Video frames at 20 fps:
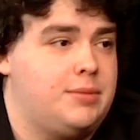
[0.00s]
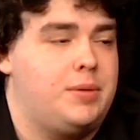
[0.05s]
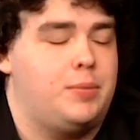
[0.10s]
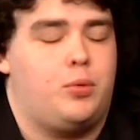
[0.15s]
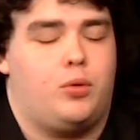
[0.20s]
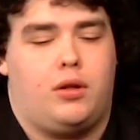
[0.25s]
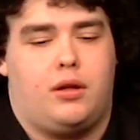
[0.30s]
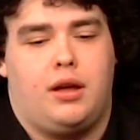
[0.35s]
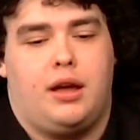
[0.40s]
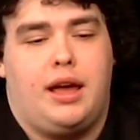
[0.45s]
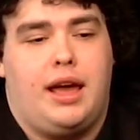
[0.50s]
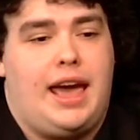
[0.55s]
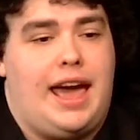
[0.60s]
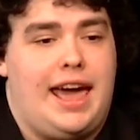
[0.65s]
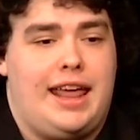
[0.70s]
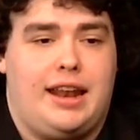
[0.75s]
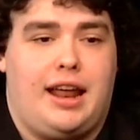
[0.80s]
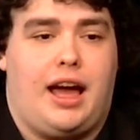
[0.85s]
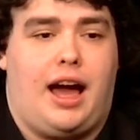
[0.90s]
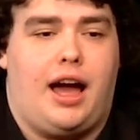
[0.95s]
some people,
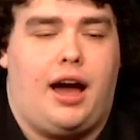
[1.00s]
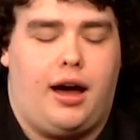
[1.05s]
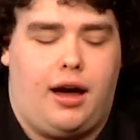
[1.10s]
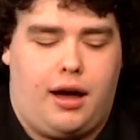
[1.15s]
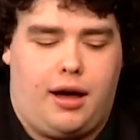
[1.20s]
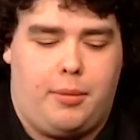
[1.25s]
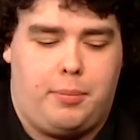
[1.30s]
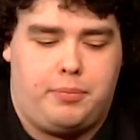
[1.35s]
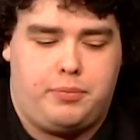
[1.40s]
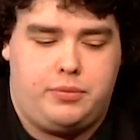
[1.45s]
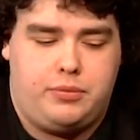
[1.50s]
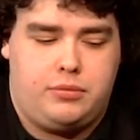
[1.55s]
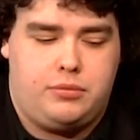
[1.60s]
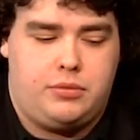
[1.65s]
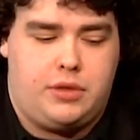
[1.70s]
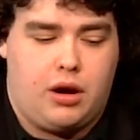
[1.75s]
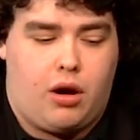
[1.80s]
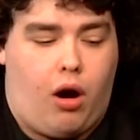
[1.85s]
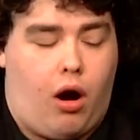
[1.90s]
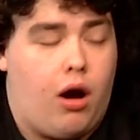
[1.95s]
and
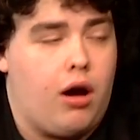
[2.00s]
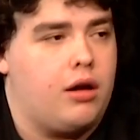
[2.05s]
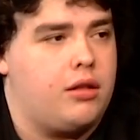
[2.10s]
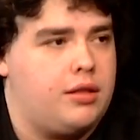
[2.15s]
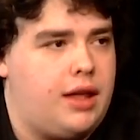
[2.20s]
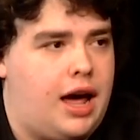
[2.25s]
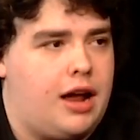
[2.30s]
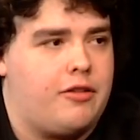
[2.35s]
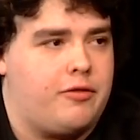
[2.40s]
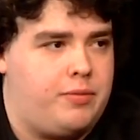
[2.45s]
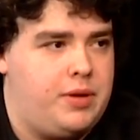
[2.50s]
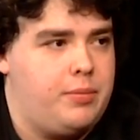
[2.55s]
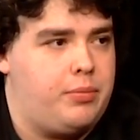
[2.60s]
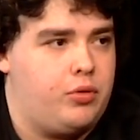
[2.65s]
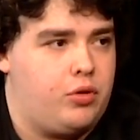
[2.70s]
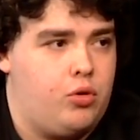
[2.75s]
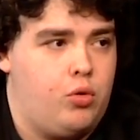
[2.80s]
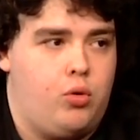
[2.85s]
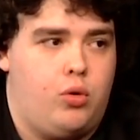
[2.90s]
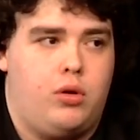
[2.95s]
there are a lot of
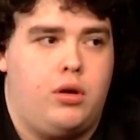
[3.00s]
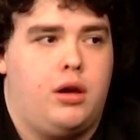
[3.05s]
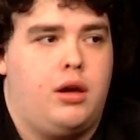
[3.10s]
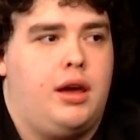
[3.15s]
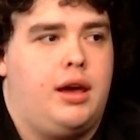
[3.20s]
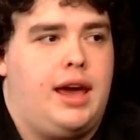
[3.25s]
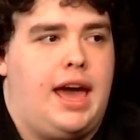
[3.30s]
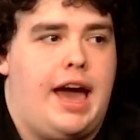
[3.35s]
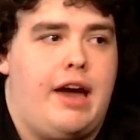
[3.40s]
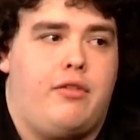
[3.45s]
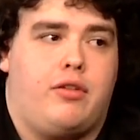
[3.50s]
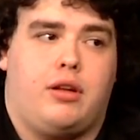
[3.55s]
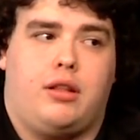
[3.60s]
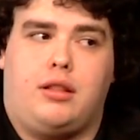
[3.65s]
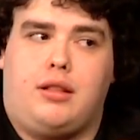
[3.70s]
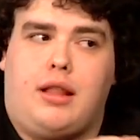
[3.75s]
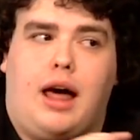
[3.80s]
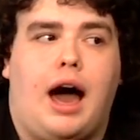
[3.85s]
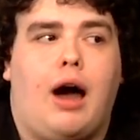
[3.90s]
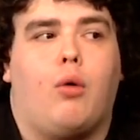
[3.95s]
people who have it a
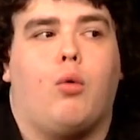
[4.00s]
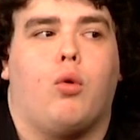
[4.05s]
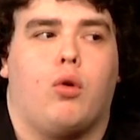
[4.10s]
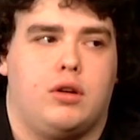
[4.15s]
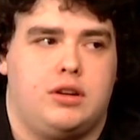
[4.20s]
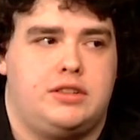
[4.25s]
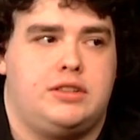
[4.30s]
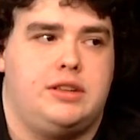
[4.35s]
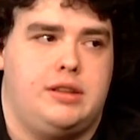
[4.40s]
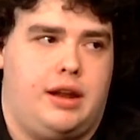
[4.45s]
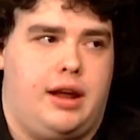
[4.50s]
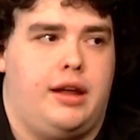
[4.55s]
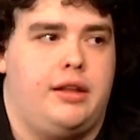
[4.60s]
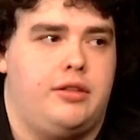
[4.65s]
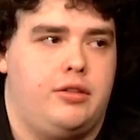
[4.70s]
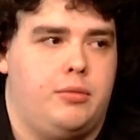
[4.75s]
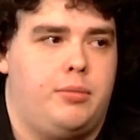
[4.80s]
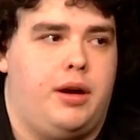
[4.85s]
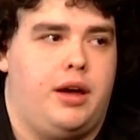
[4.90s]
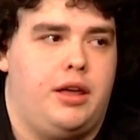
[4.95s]
lot worse than I do.